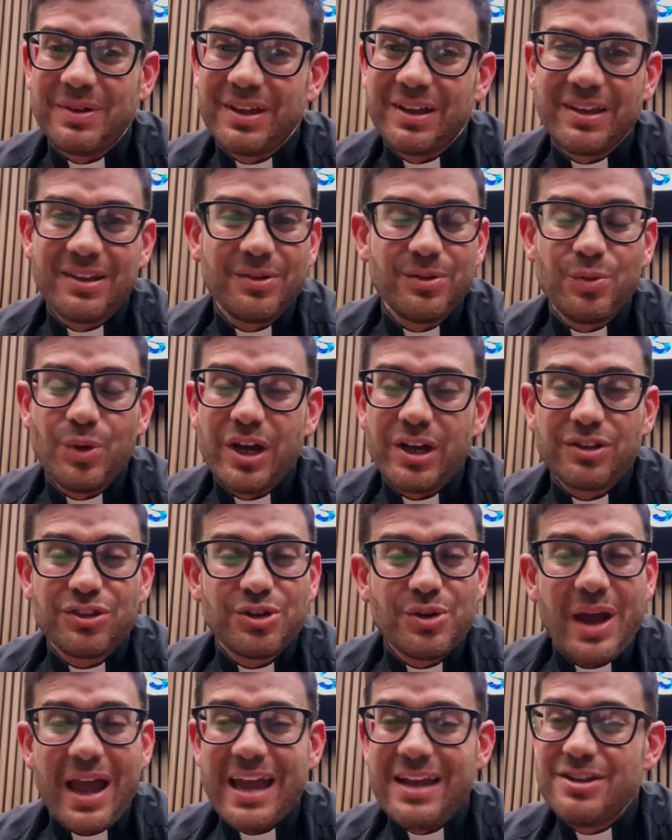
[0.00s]
work
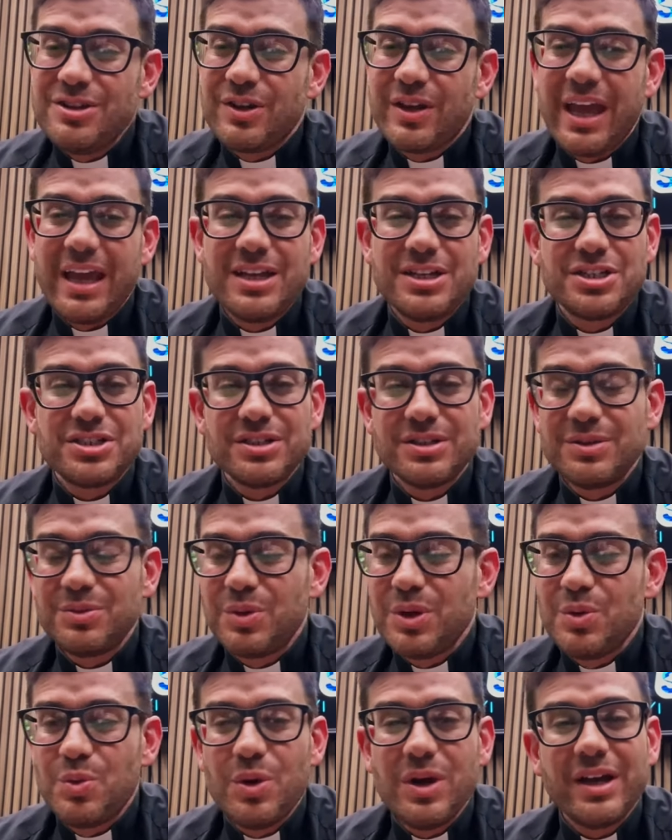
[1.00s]
through education,
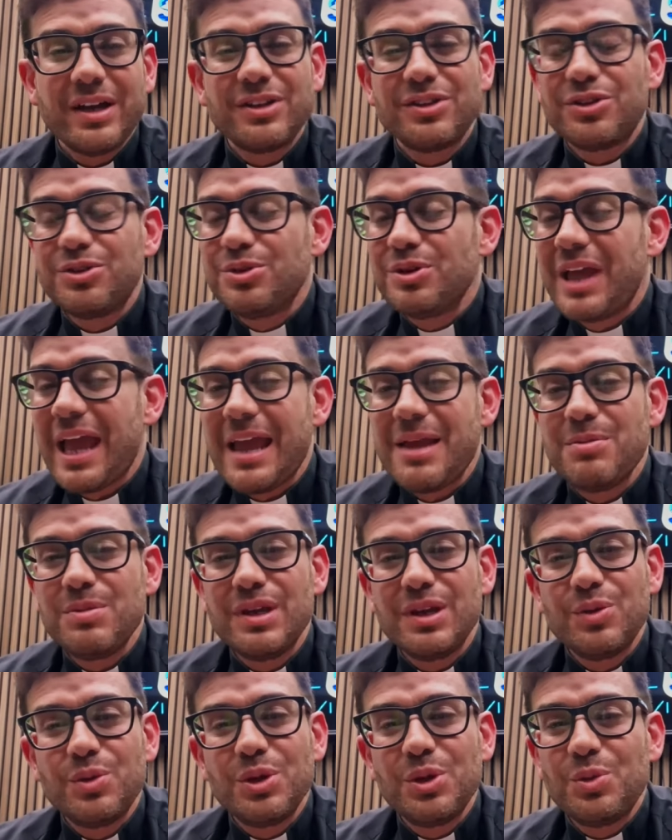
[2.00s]
we work through
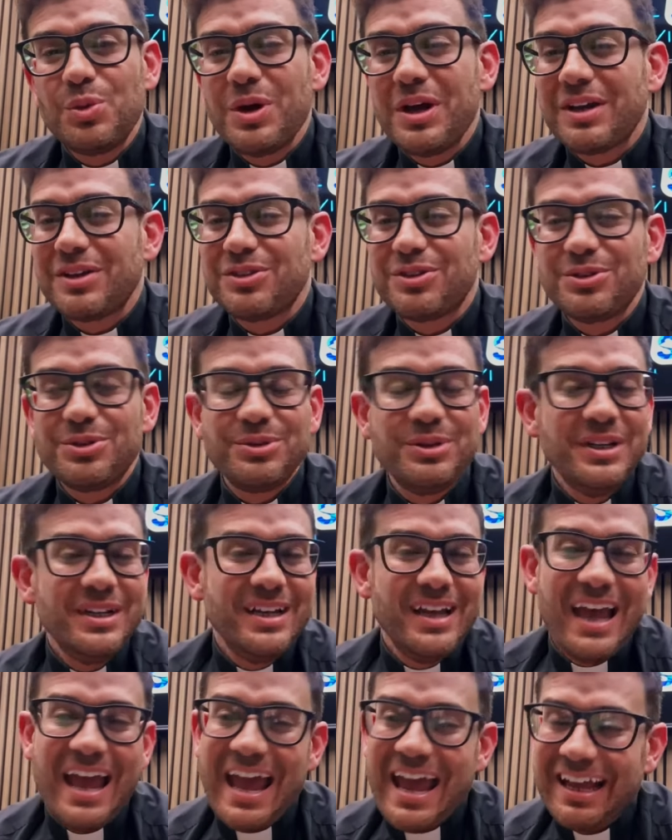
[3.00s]
gaming, we'll work through
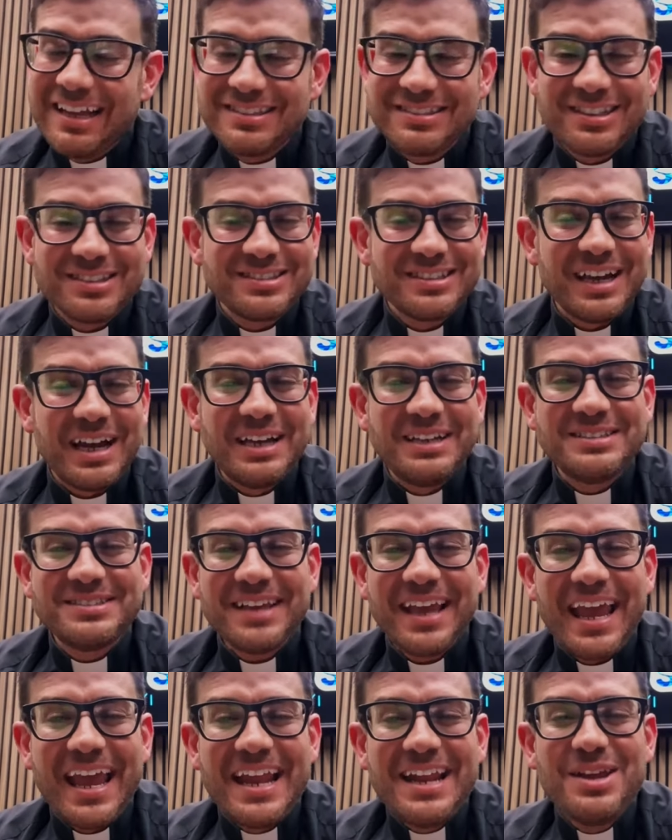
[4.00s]
exercise,
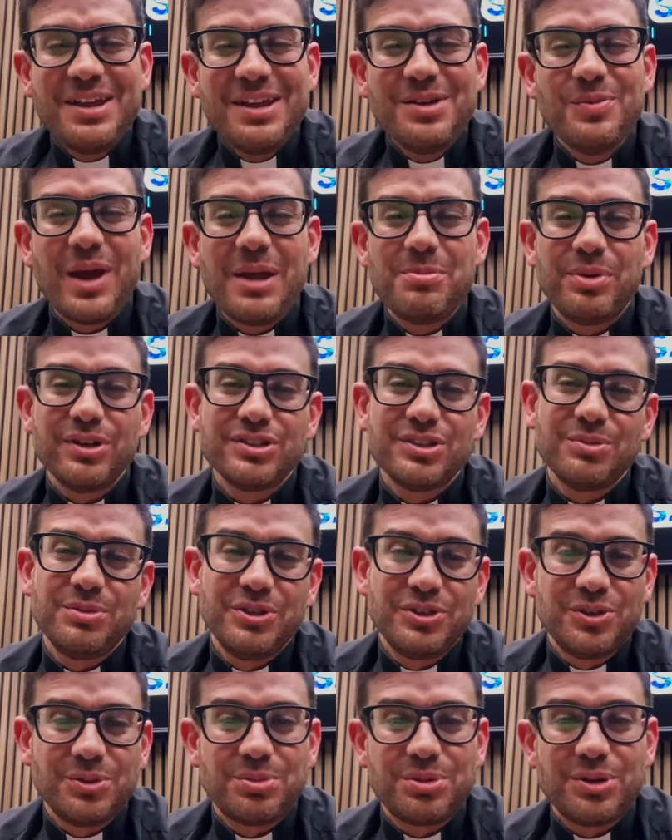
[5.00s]
any way
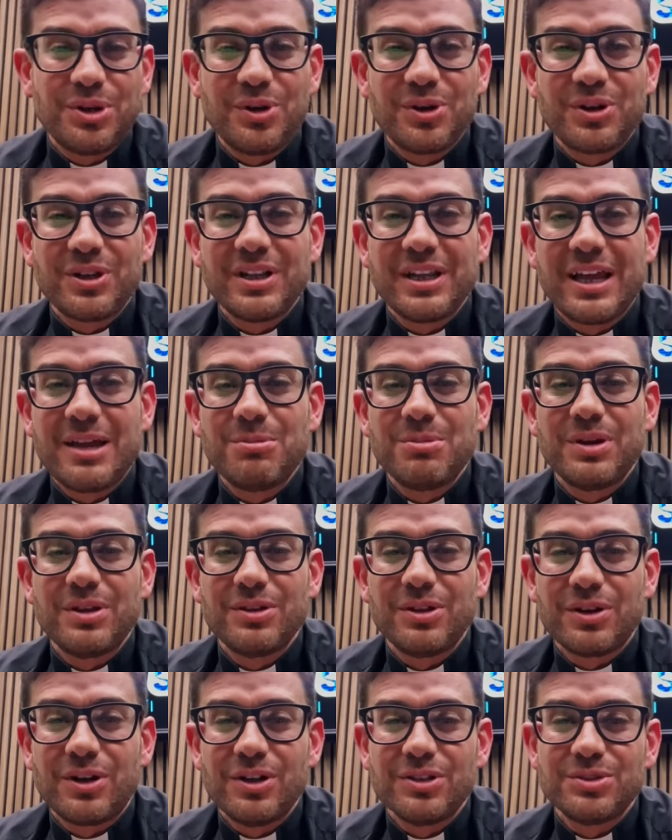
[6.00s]
possible to proclaim
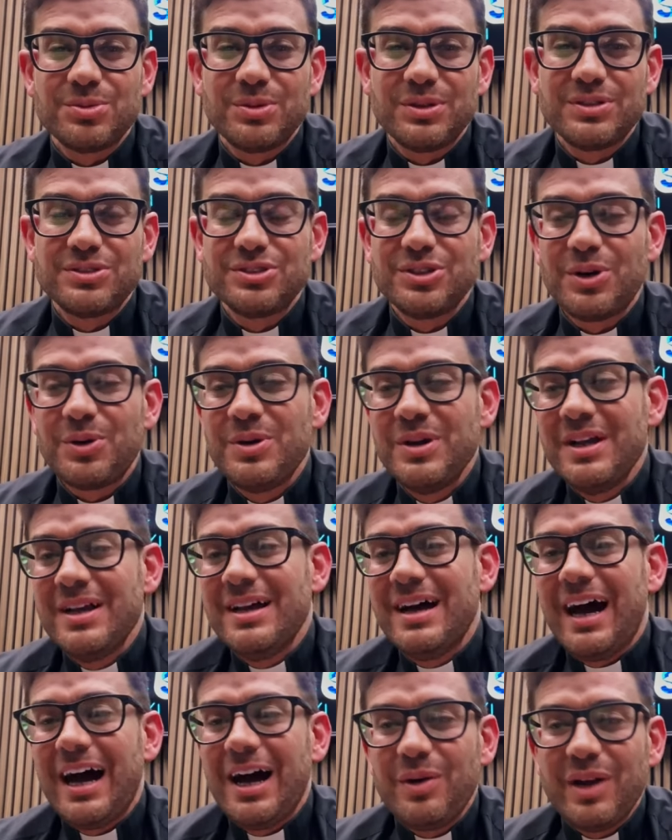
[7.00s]
the gospel. So
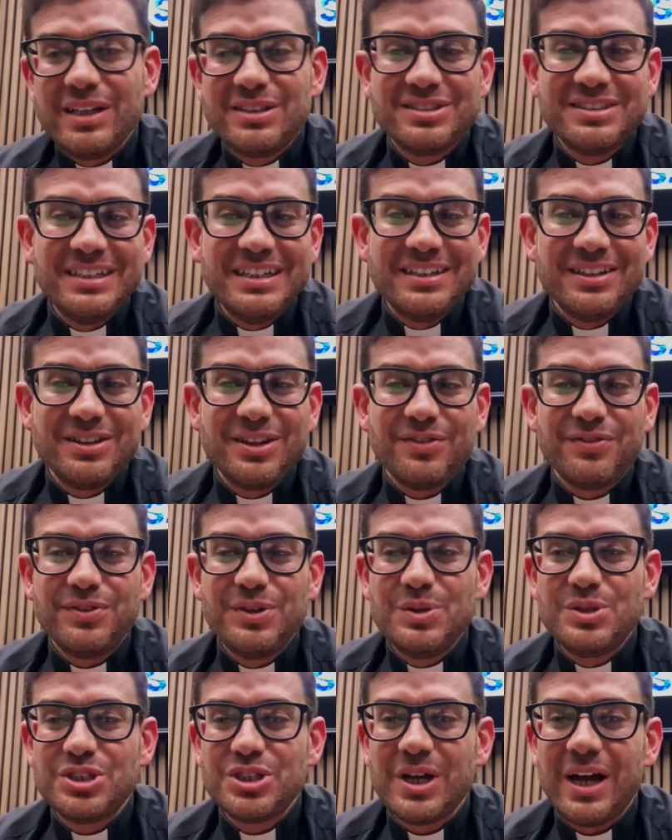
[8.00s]
how I see it in the
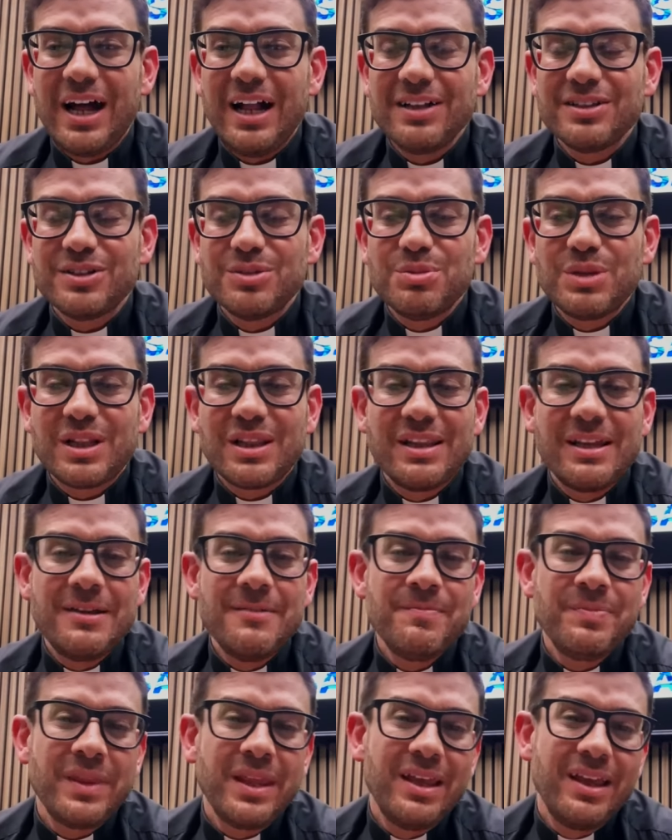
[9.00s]
future, ultimately,
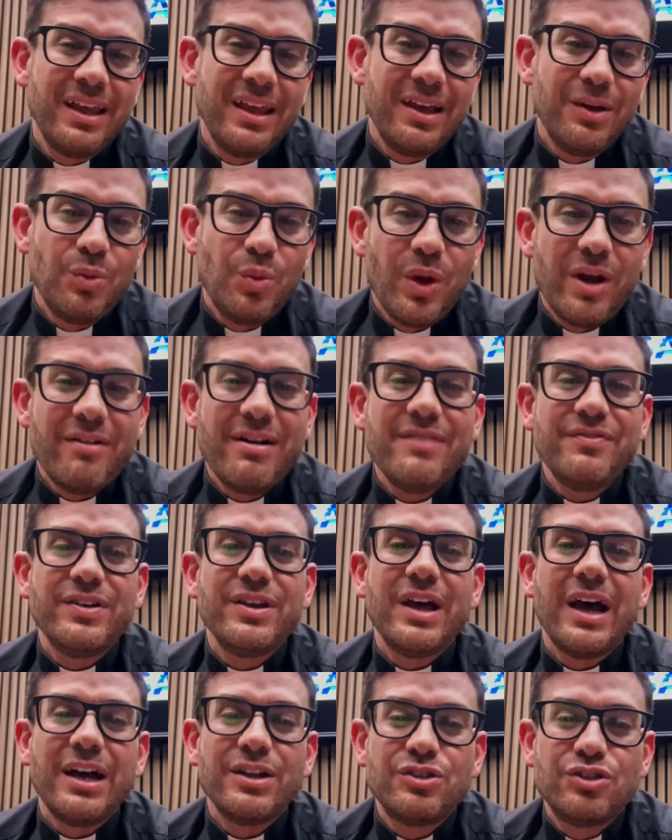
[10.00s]

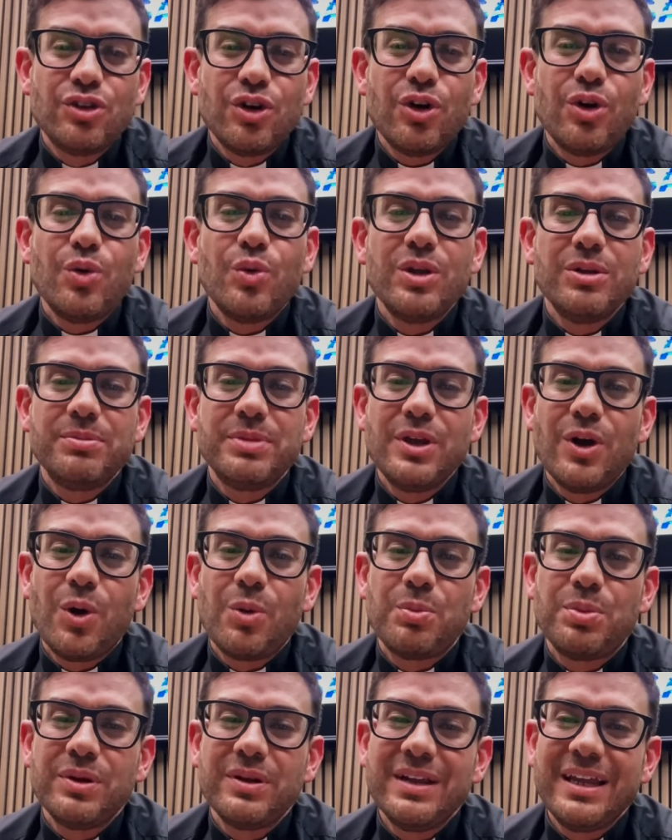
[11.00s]
wherever a door will be
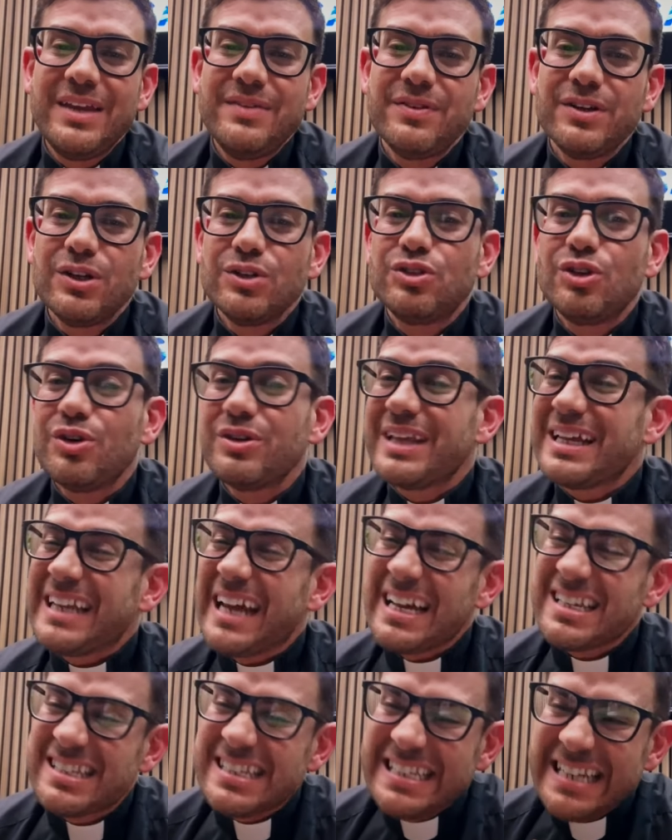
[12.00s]
open, even a door that
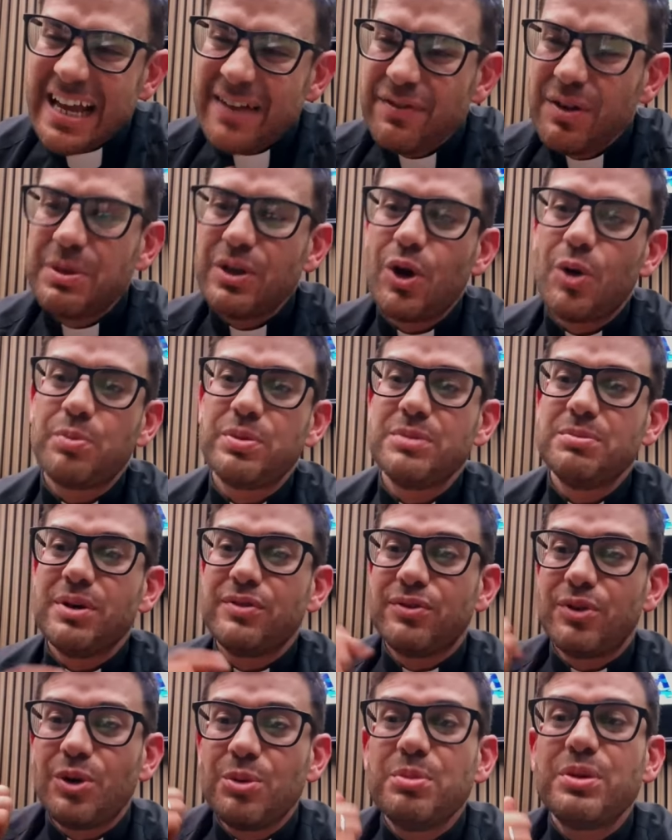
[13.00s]
has never been opened
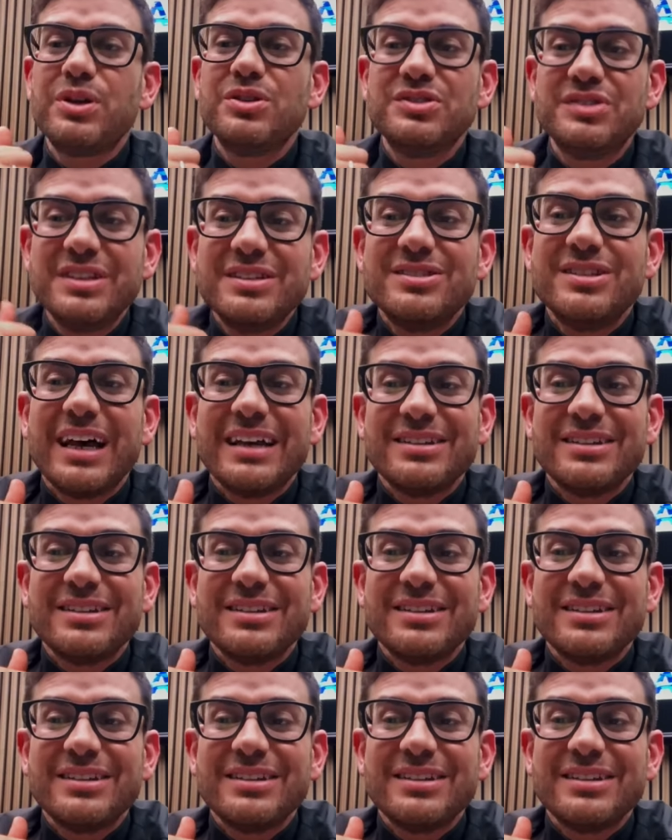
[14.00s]
before, because this